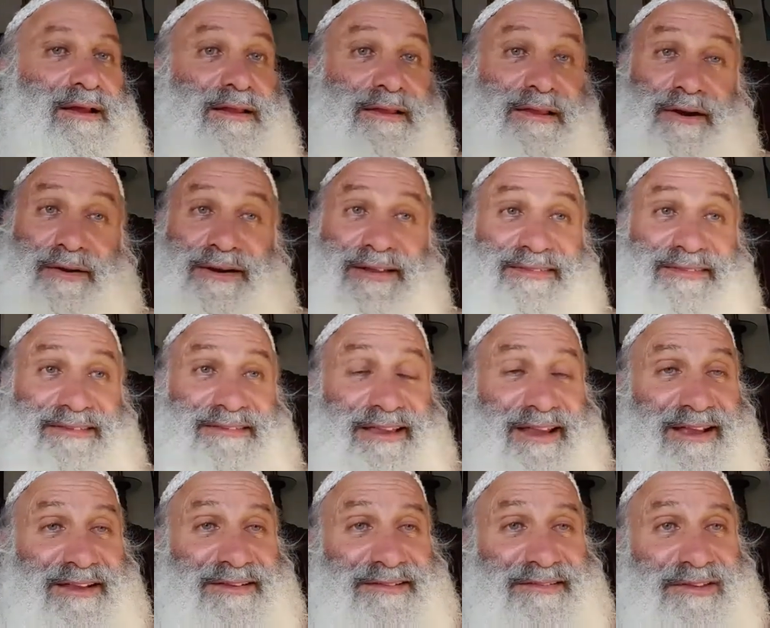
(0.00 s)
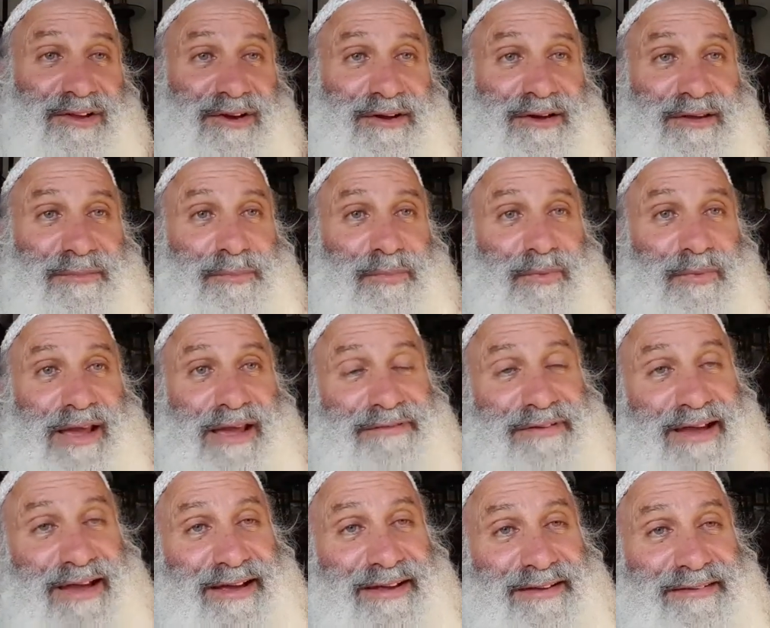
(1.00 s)
and it's a test. Look, we have
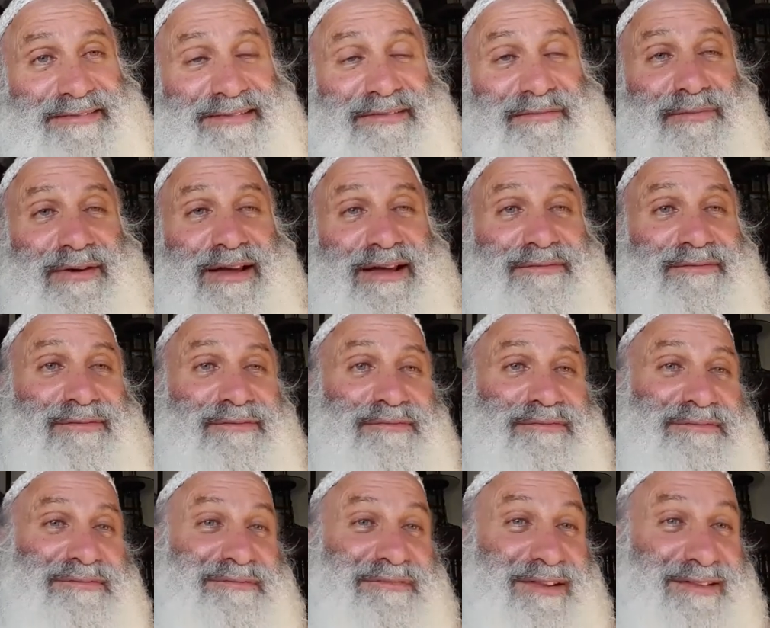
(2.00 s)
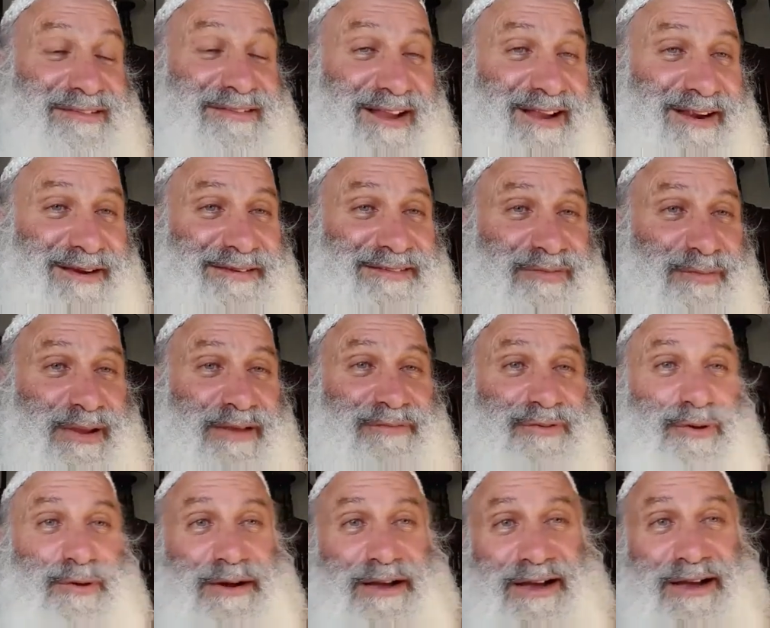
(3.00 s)
guests and we have desires and we have
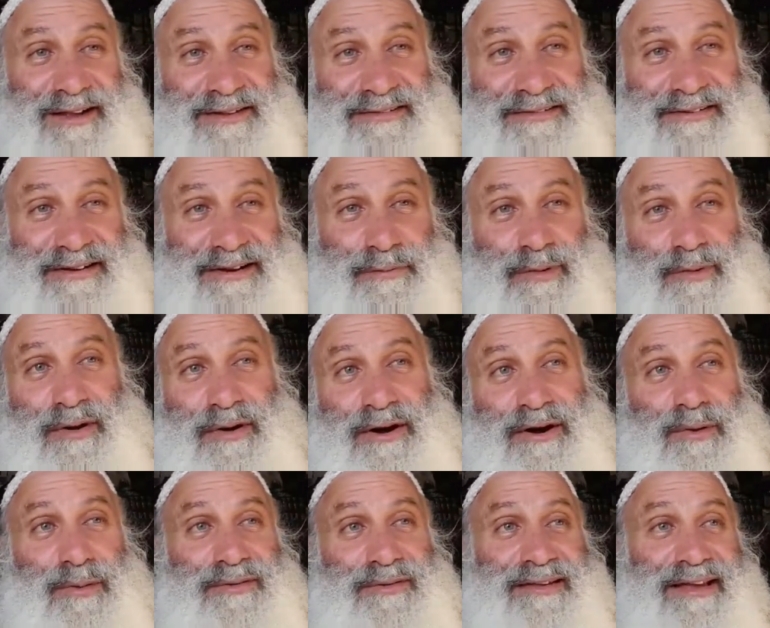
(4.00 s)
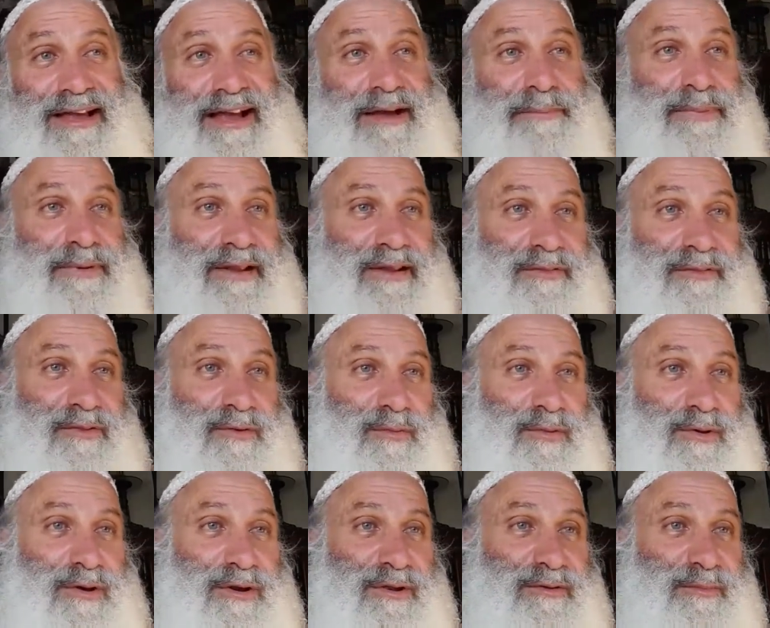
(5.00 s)
curiosity. We want to know what's happening in the
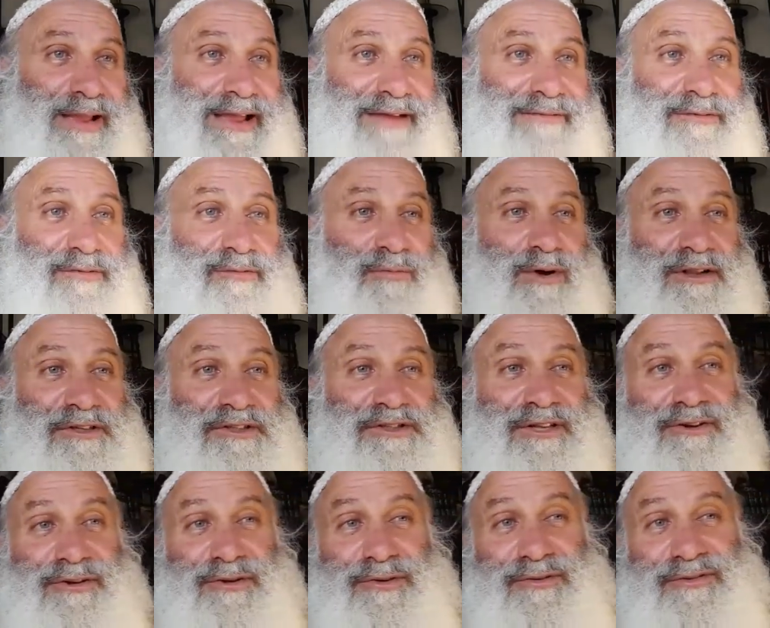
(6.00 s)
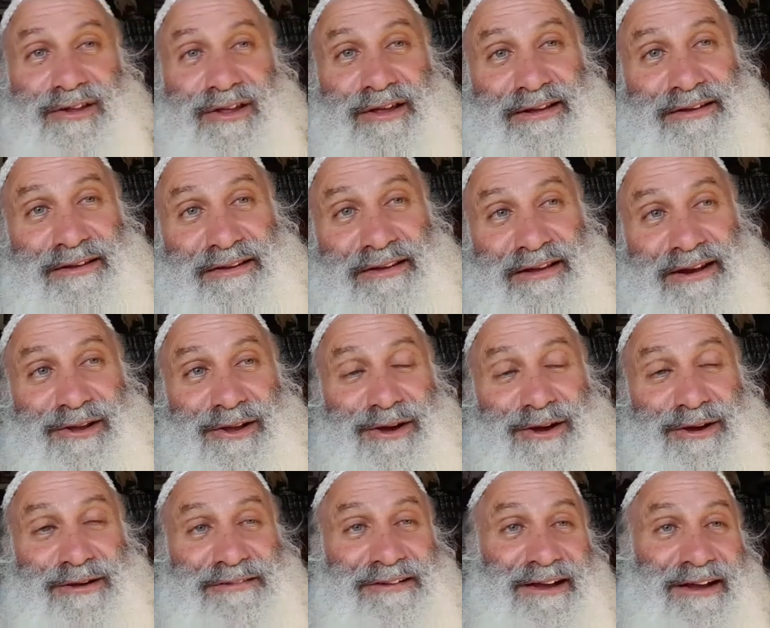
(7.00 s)
world and we haven't watched the news in a
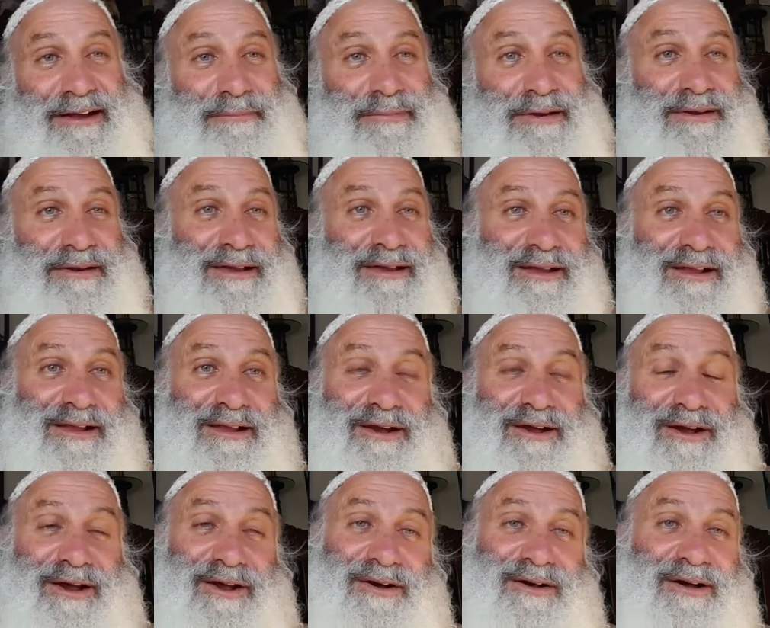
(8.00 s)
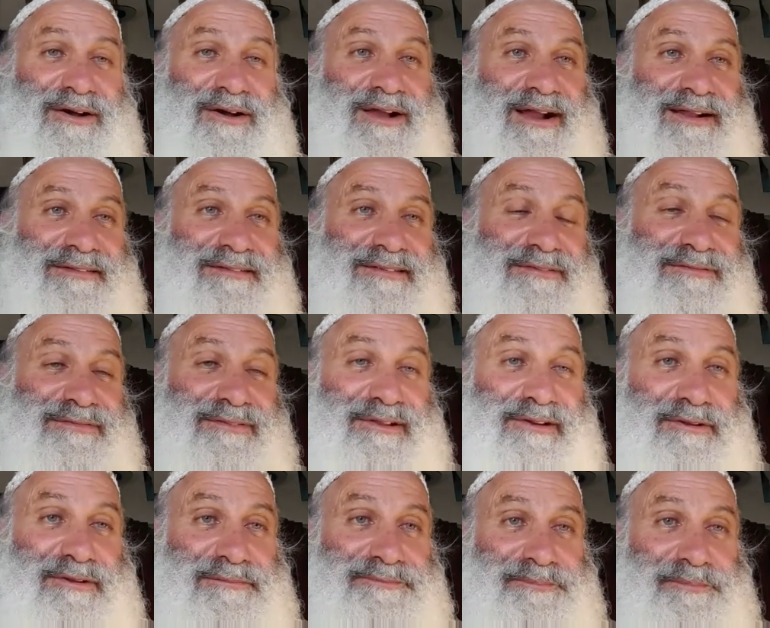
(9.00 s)
long time and all kinds of
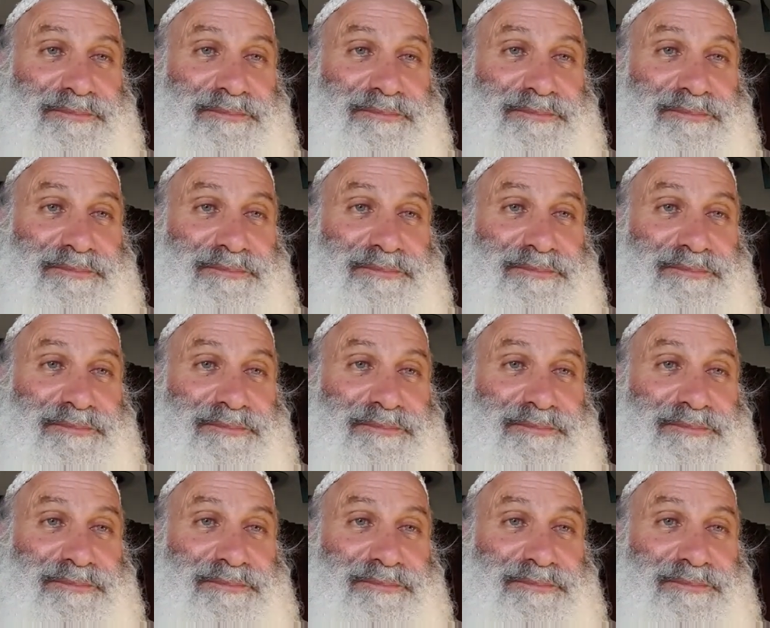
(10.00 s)
little